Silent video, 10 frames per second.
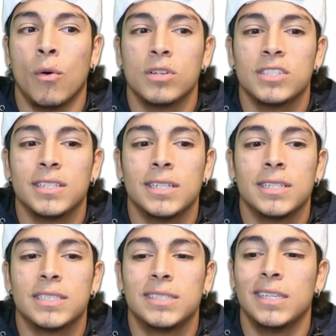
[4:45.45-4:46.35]
want you to
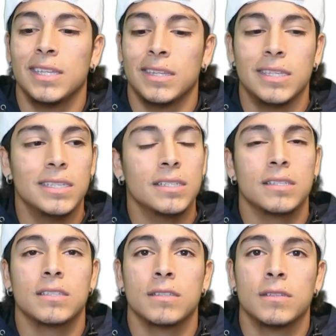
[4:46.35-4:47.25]
understand that
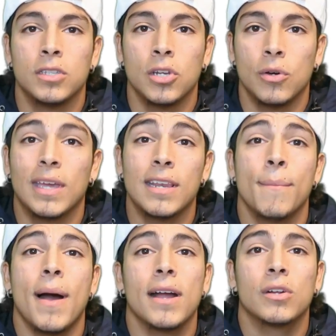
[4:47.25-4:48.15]
this, you know,
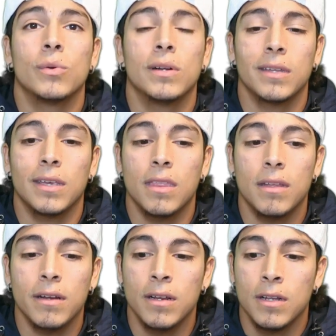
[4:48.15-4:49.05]
getting my career
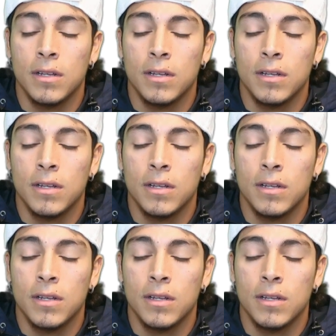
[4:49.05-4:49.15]
together,